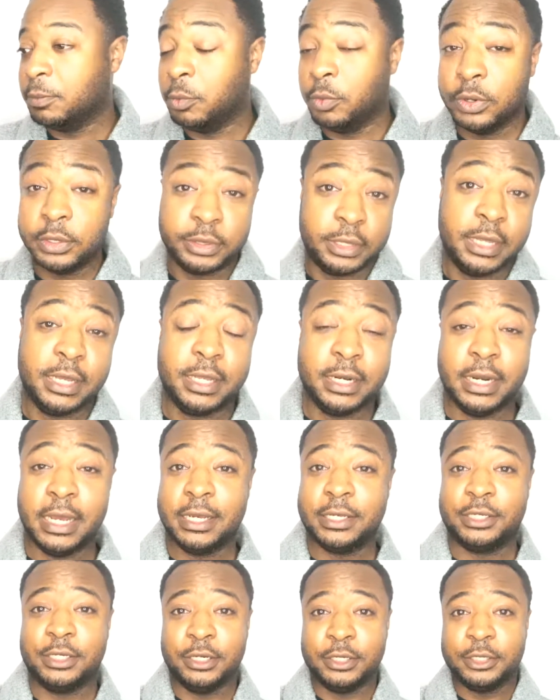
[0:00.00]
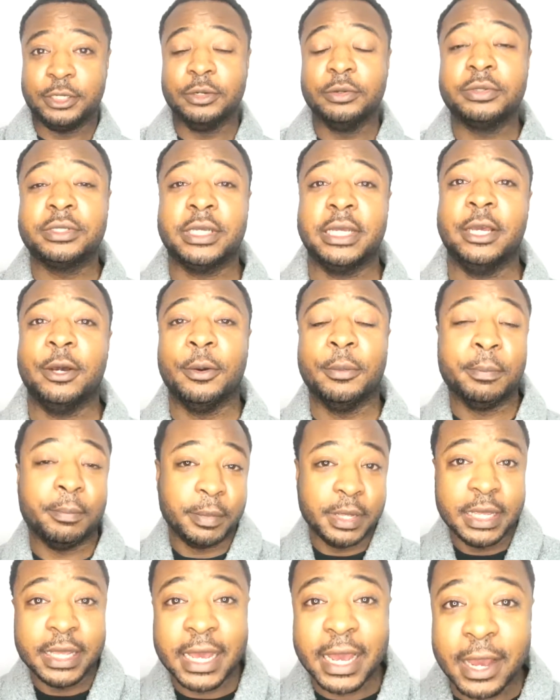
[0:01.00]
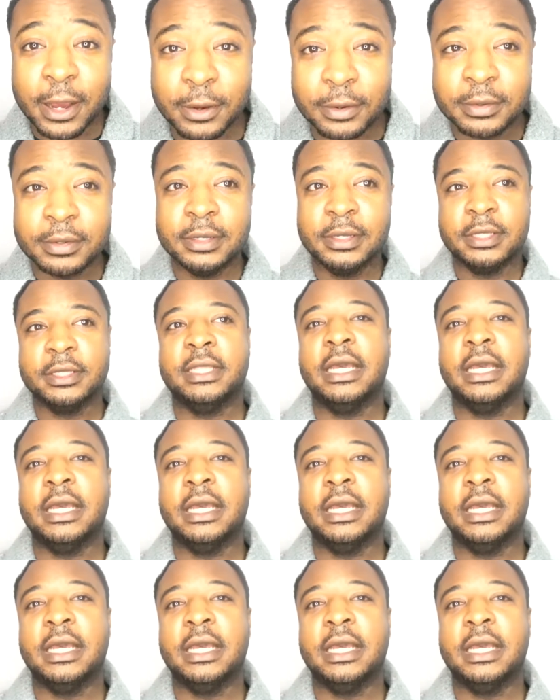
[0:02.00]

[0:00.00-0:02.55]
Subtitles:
what they can actually do to help me out.